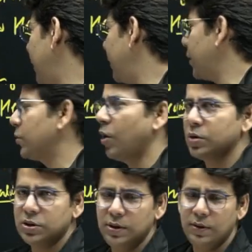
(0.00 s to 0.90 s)

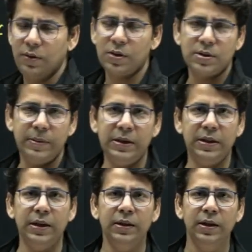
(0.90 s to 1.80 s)
technology, lots many
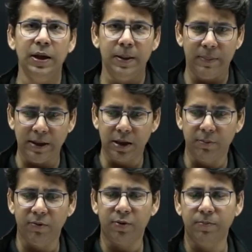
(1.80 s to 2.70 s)
things might come
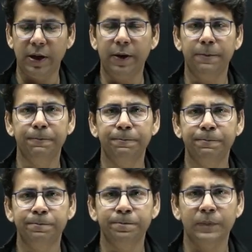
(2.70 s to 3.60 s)
up from there.
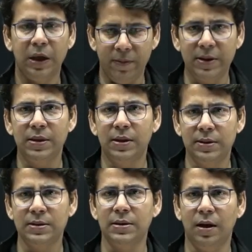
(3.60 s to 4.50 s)
Even
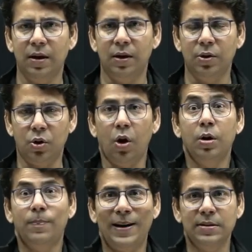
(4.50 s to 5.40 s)
this toll
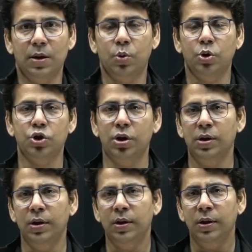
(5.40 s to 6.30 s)
plaza question,
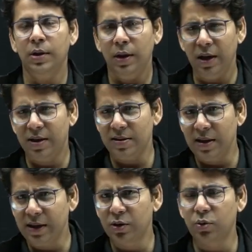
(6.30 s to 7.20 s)
it is
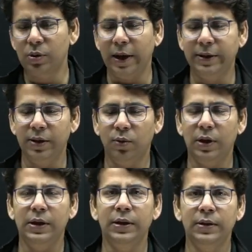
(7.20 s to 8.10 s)
linked to the IT
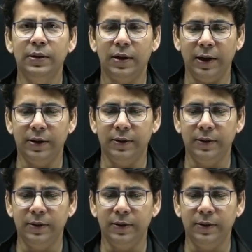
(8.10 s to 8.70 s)
only, right?